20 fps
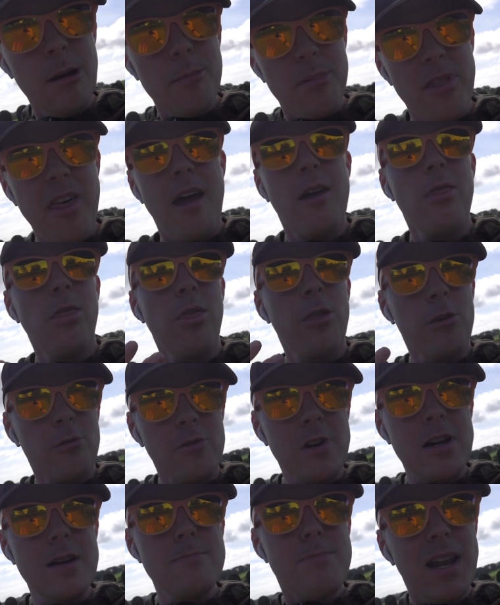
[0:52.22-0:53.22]
but then
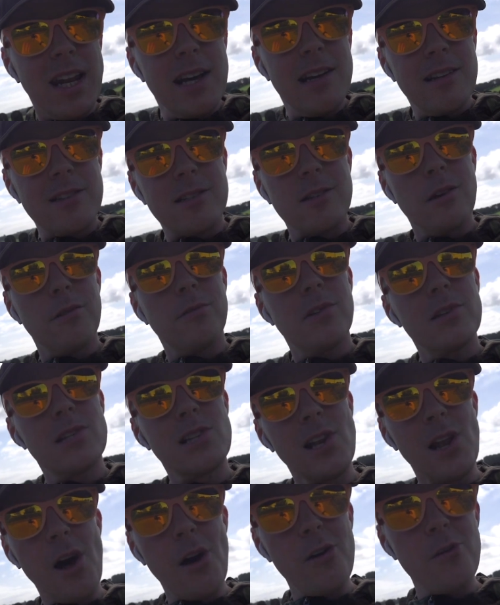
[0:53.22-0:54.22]
3 minutes of
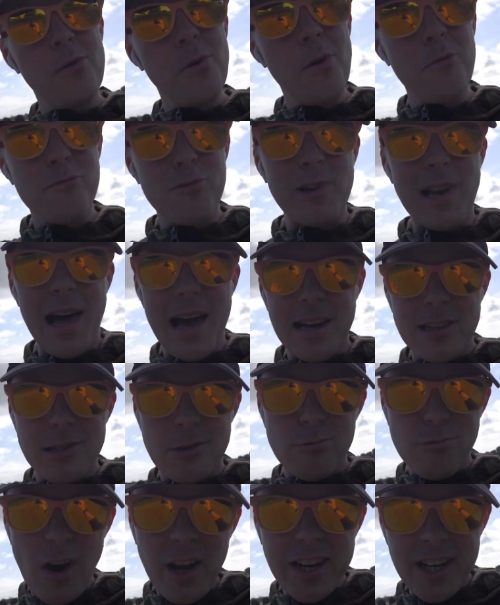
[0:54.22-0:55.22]
slow,
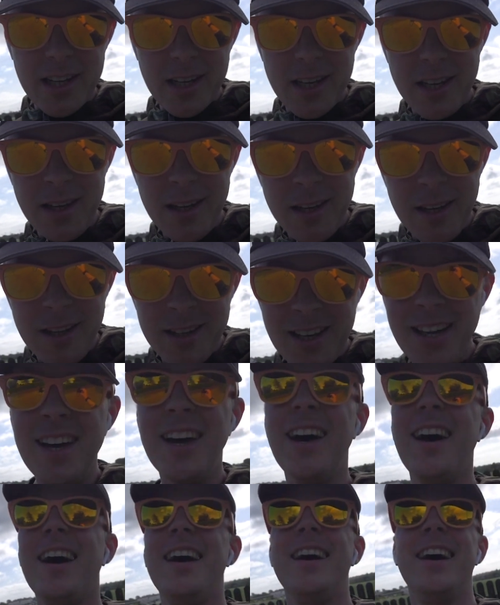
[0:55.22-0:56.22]
relaxed running.
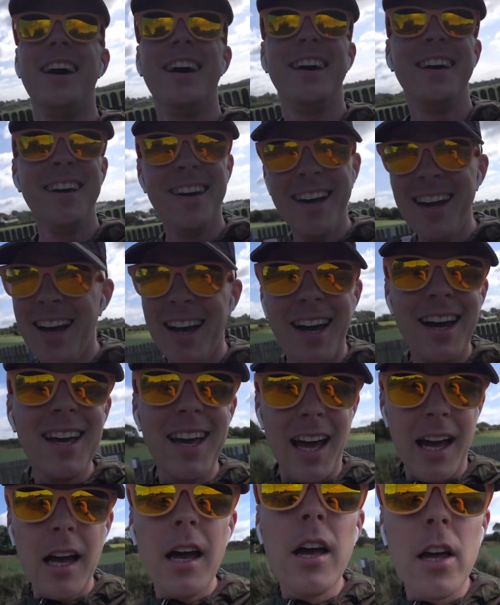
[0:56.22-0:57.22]

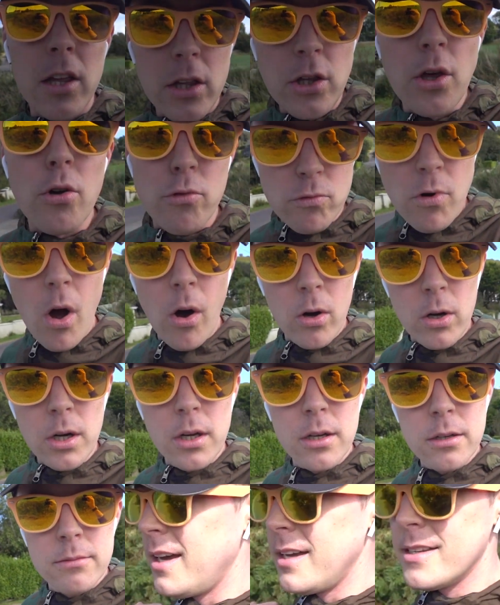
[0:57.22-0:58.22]
Yeah, you're wrong.
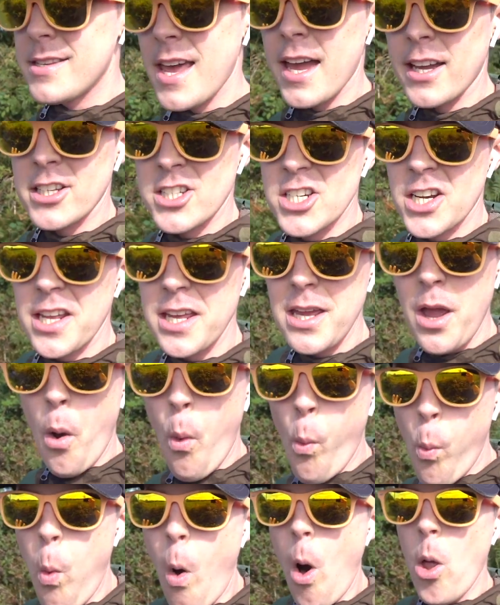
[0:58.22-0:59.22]
It's actually
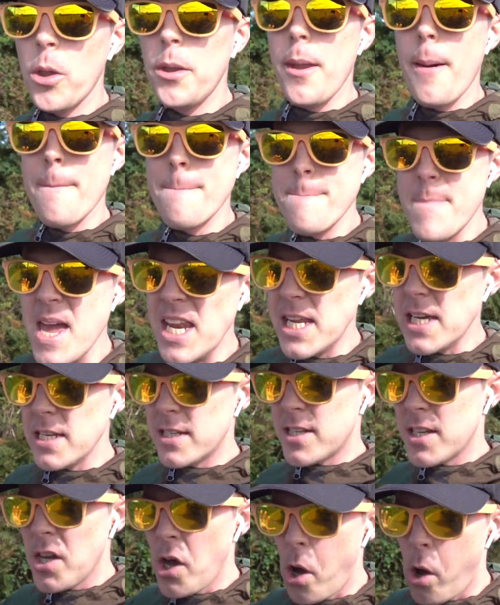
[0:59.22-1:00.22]
1
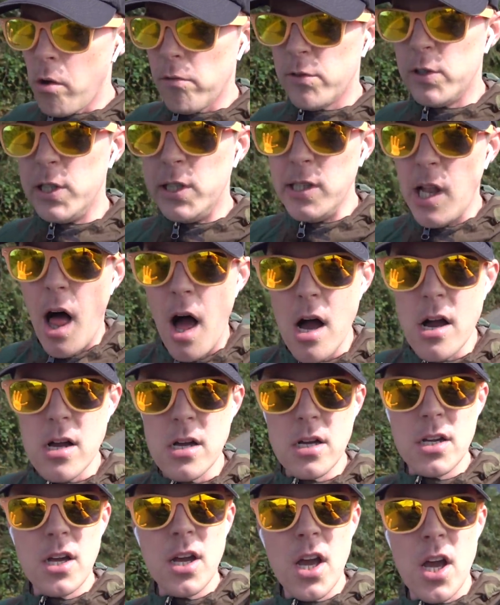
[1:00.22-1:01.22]
minute of
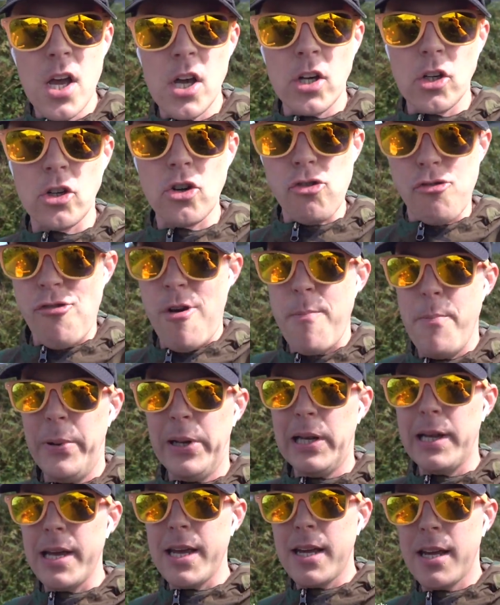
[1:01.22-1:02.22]
long,
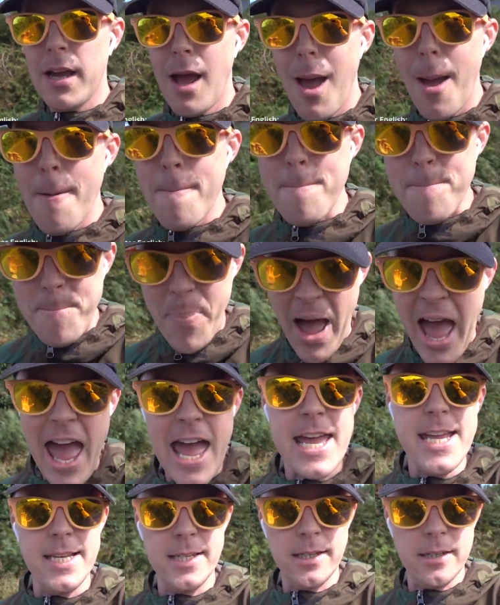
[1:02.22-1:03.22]
crippling
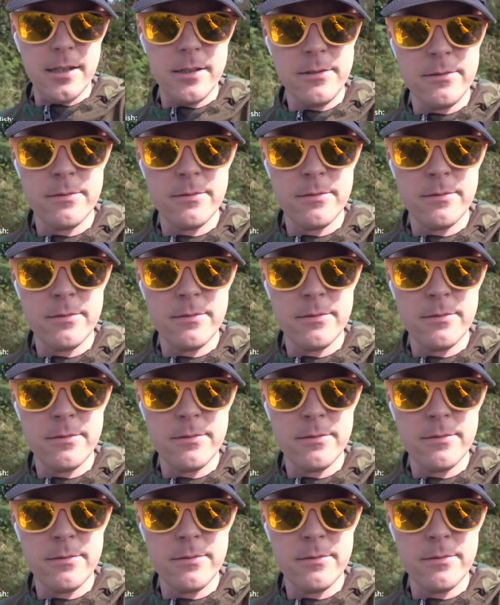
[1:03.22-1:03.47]
pain,